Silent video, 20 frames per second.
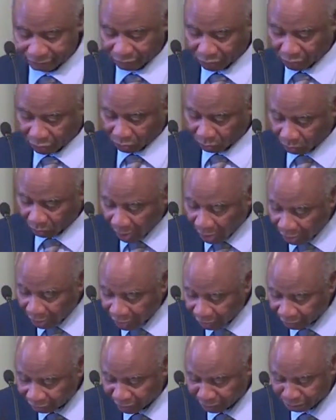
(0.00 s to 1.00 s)
the
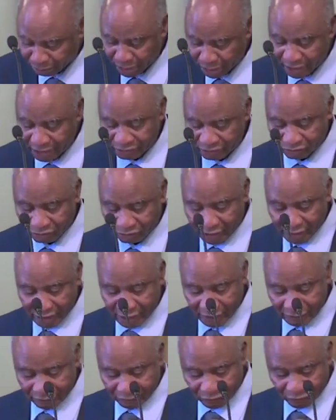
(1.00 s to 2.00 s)
work of the
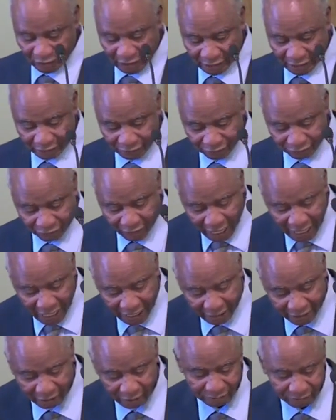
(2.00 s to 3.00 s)
ministry, for the
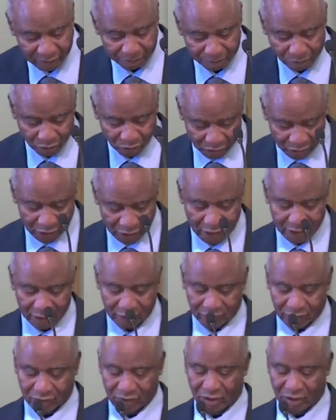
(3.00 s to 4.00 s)
edifying of the body, and
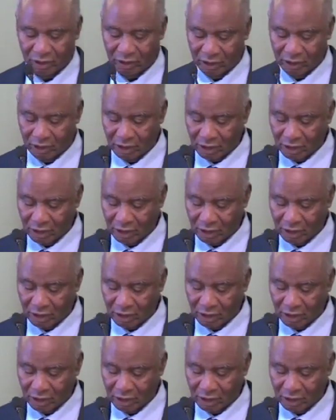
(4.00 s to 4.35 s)
so on.